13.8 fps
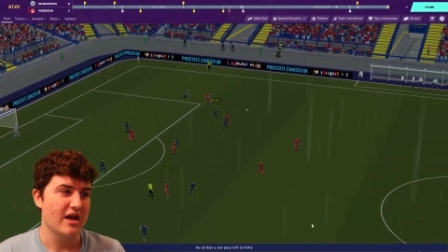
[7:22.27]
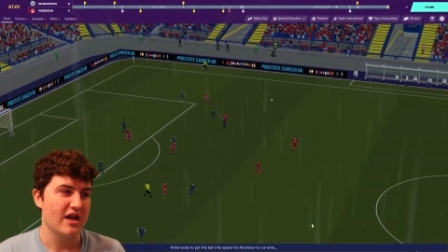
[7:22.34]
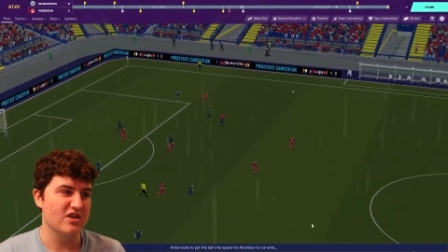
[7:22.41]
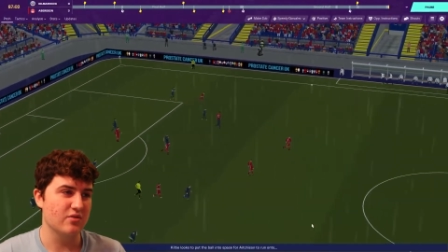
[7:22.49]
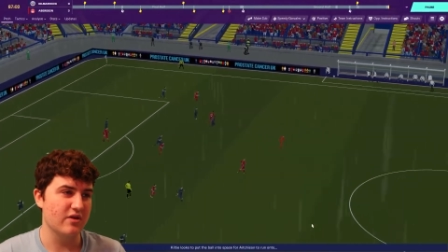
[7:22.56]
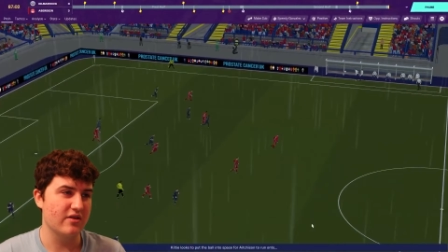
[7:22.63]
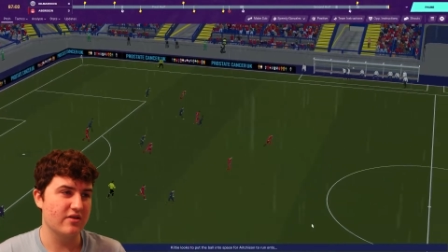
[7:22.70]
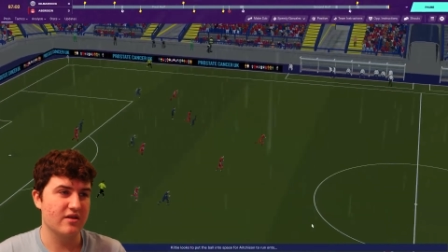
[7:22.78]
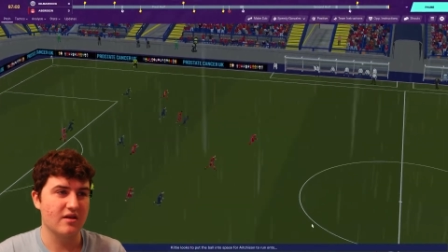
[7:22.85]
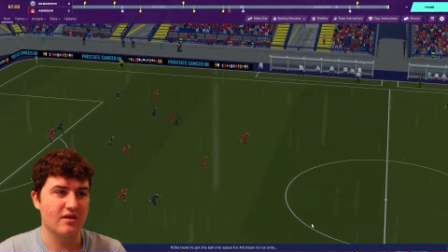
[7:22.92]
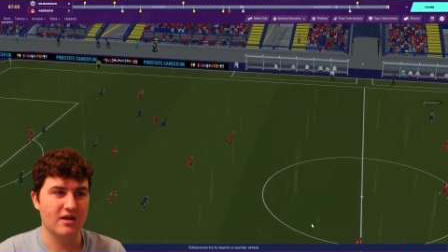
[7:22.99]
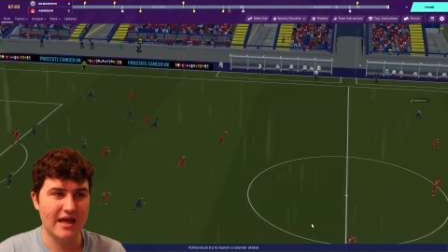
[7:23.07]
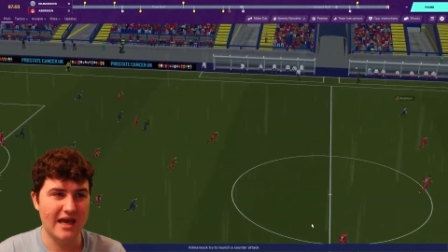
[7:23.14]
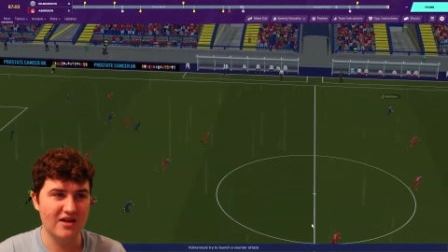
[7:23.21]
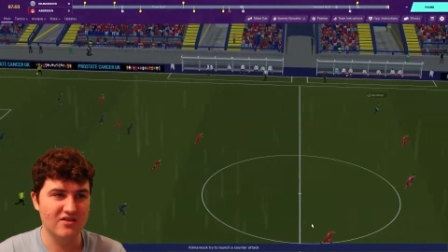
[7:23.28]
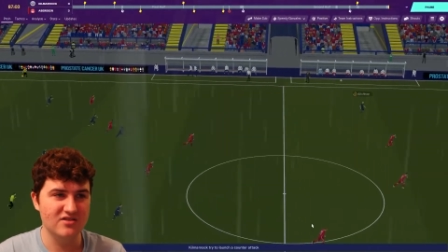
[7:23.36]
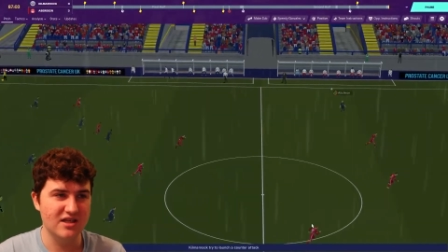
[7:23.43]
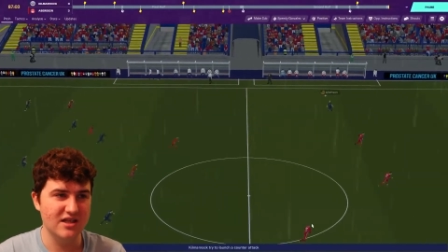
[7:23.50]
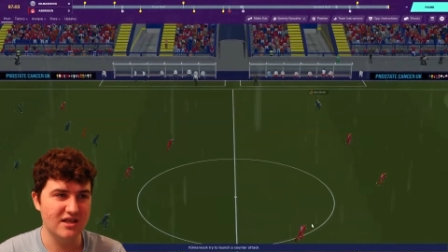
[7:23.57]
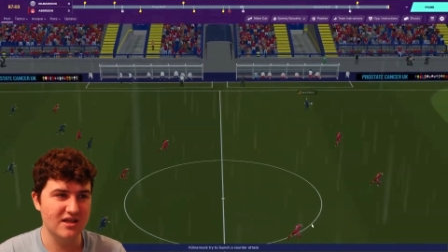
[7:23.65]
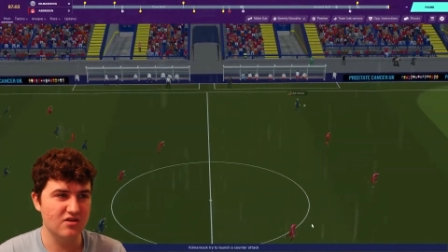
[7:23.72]
It's with
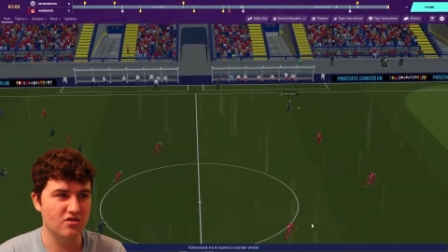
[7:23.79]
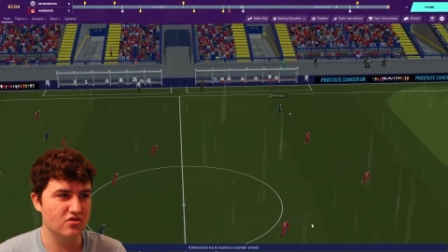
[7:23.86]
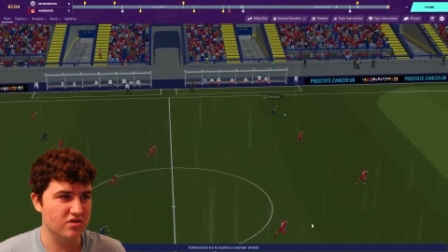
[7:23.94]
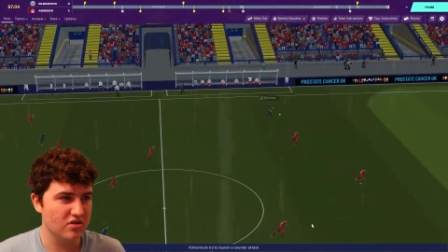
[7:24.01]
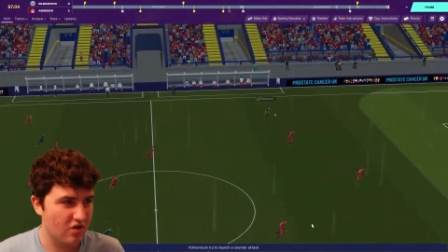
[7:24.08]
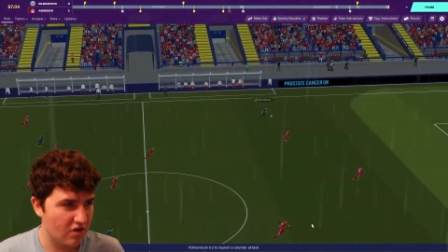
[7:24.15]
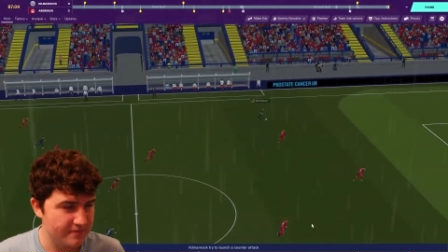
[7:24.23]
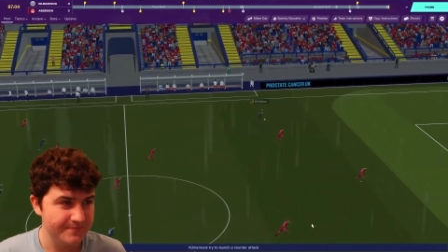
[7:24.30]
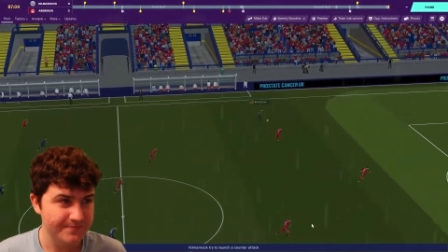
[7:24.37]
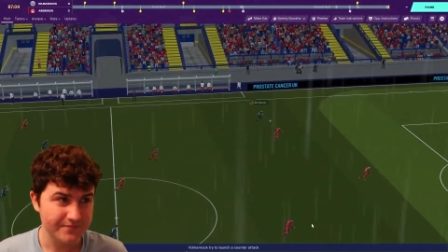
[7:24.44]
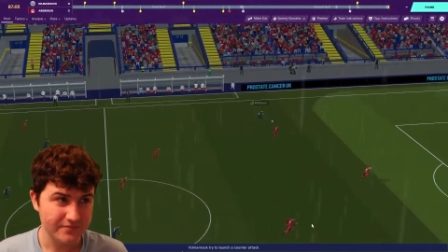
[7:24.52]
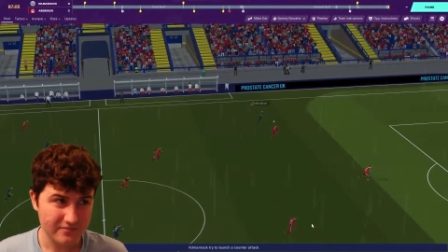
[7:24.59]
Kiltie. He goes long.